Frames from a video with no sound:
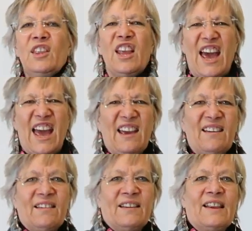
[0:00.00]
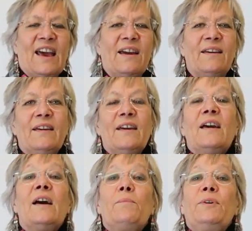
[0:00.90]
No, no.
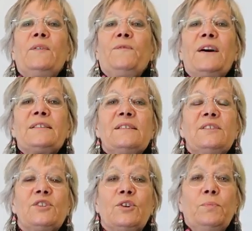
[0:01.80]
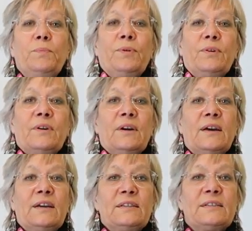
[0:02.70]
But it fastens up,
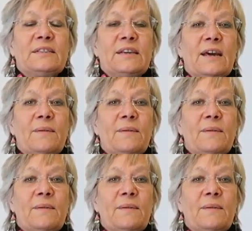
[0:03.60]
and